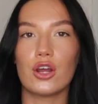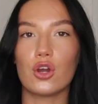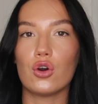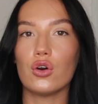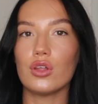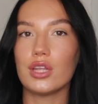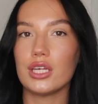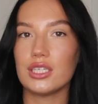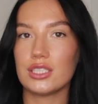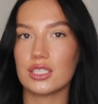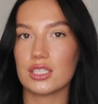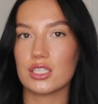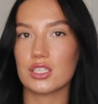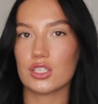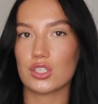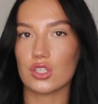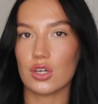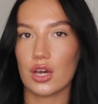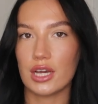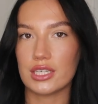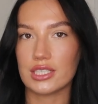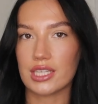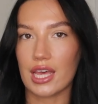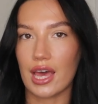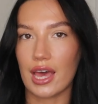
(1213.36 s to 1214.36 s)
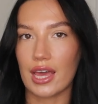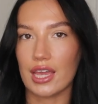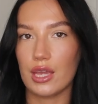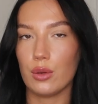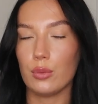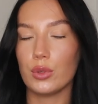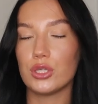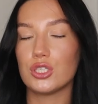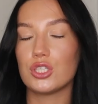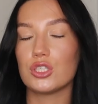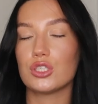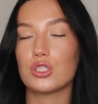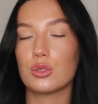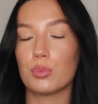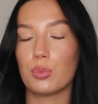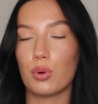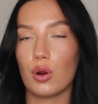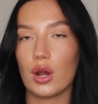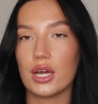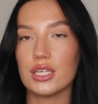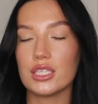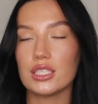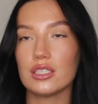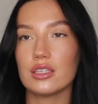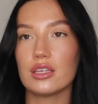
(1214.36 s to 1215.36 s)
I got these in a size 8, which is
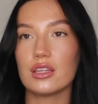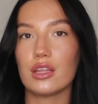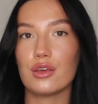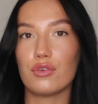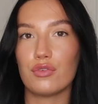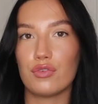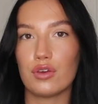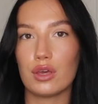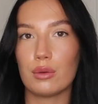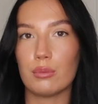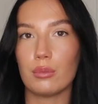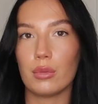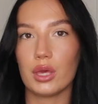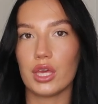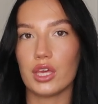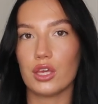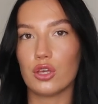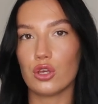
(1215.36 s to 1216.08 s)
surprising that they fit me.